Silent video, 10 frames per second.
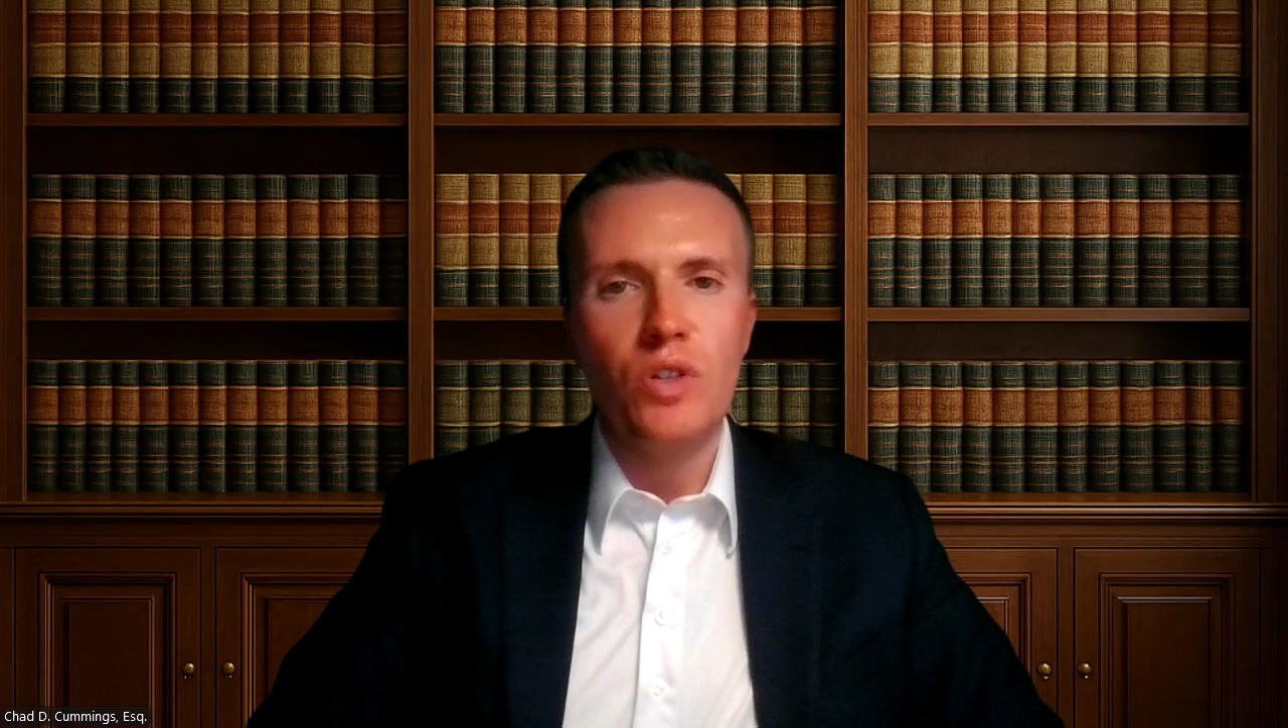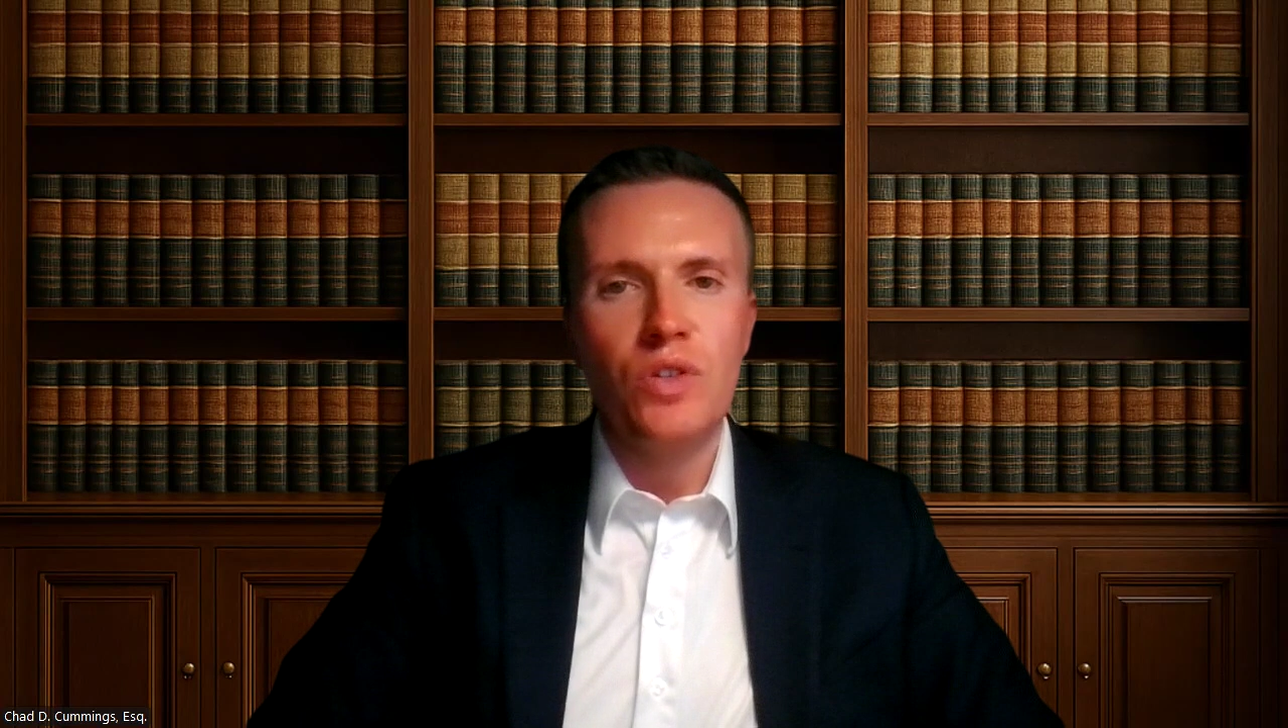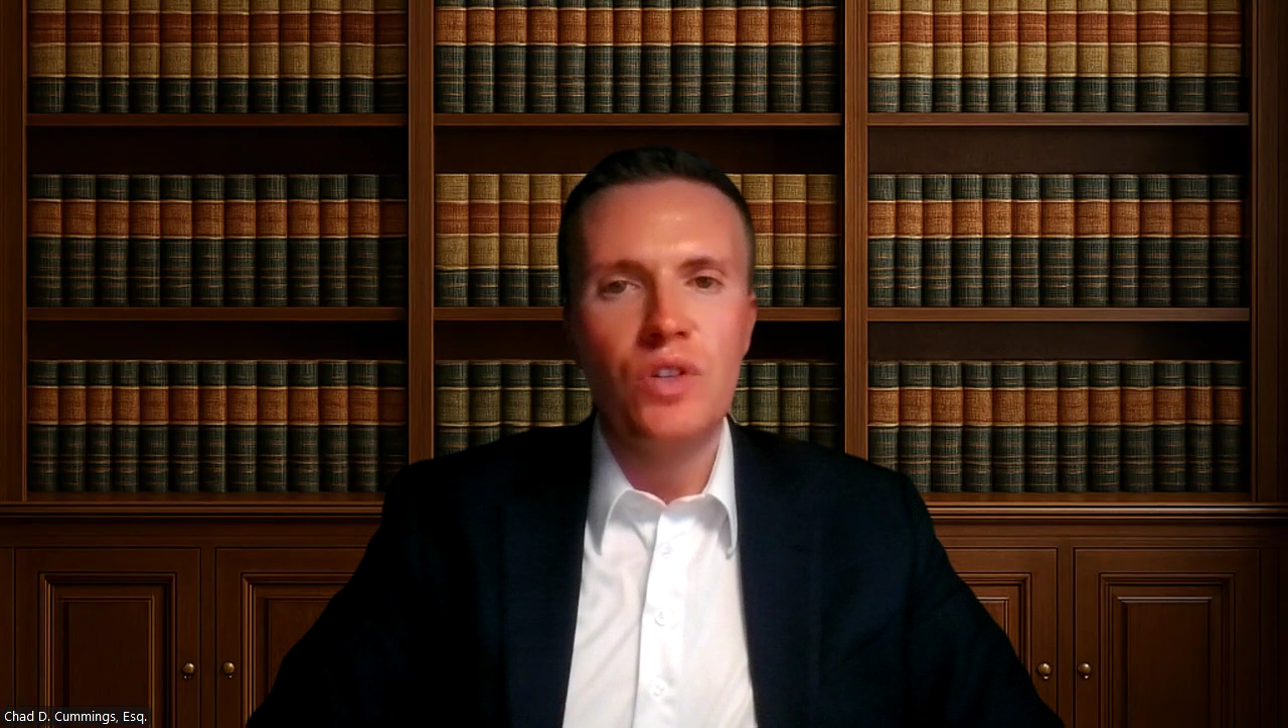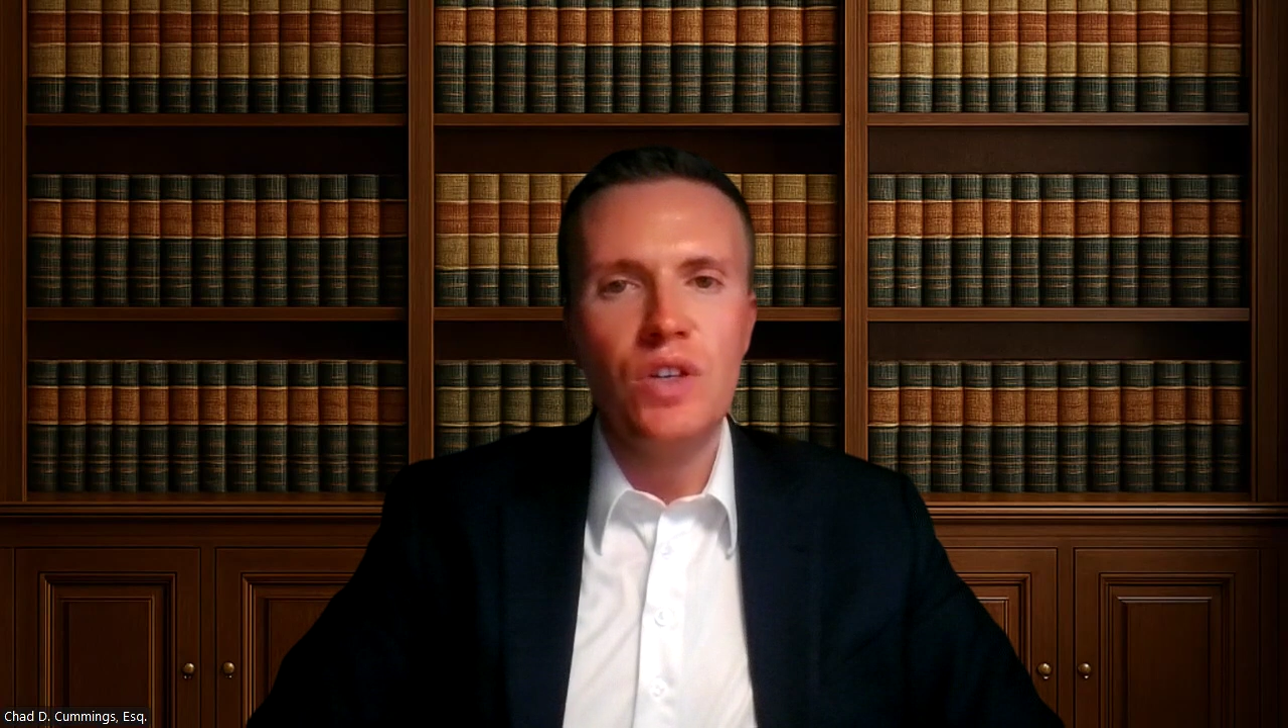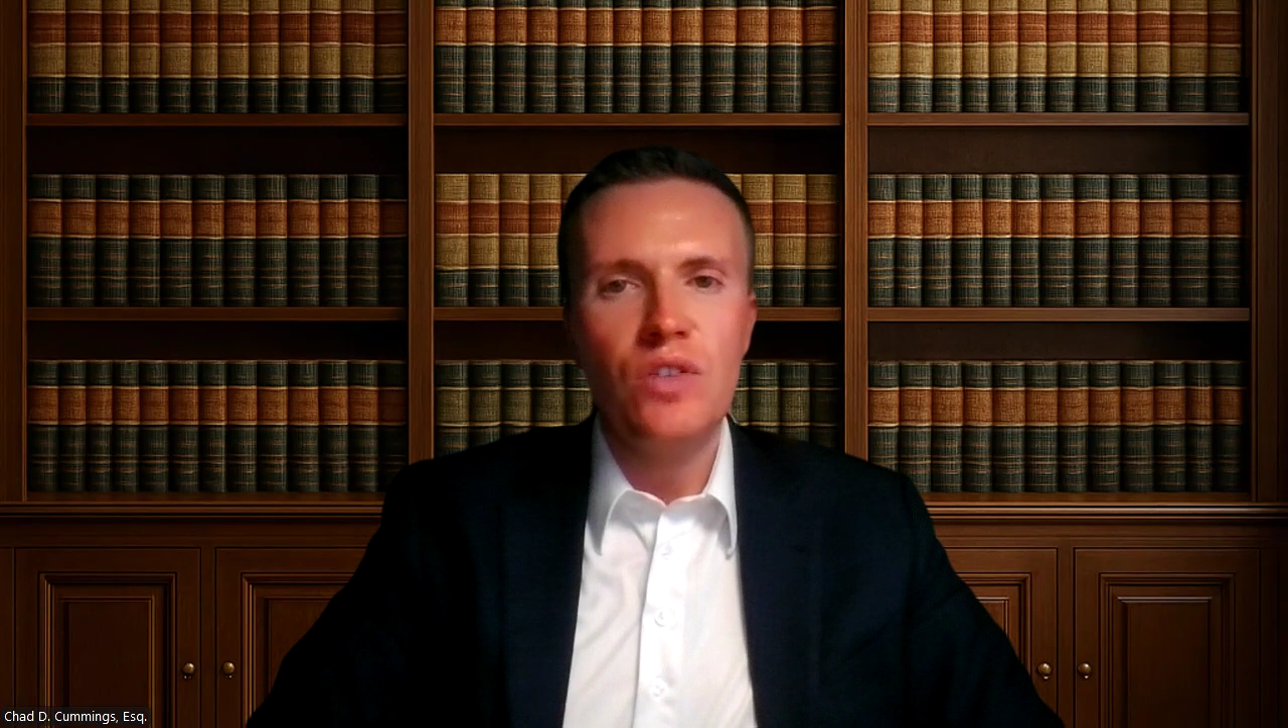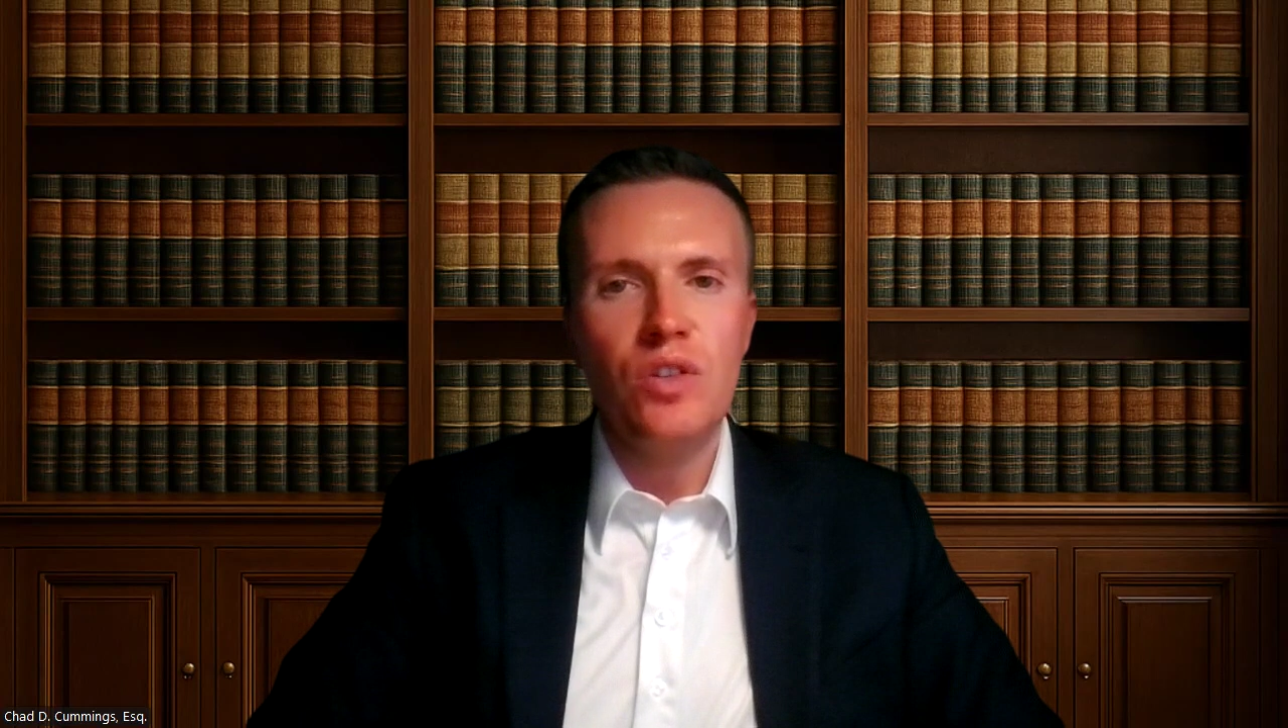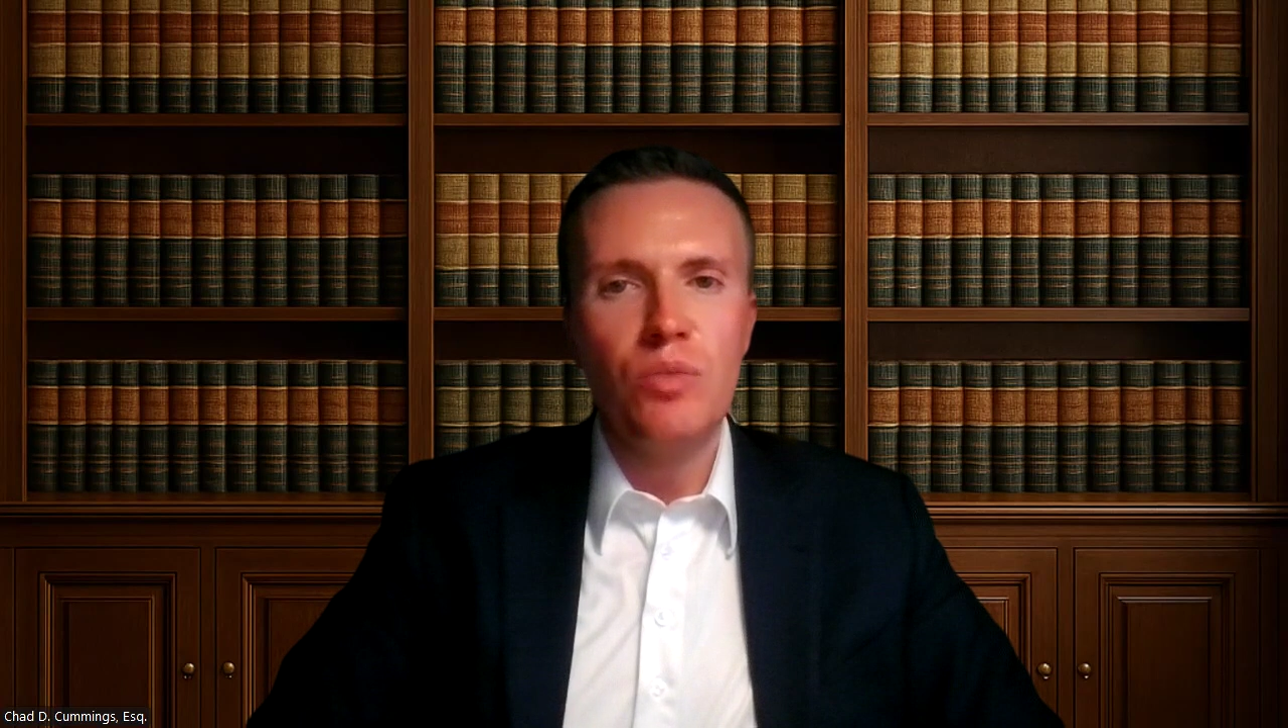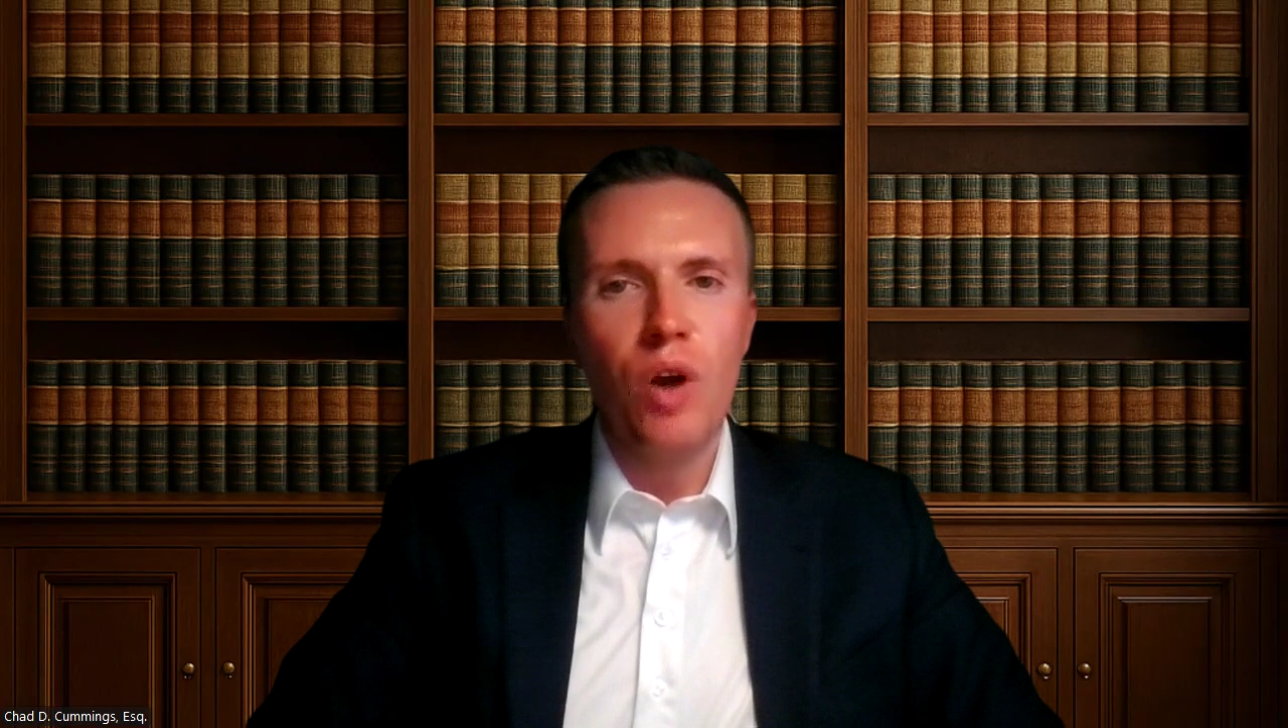season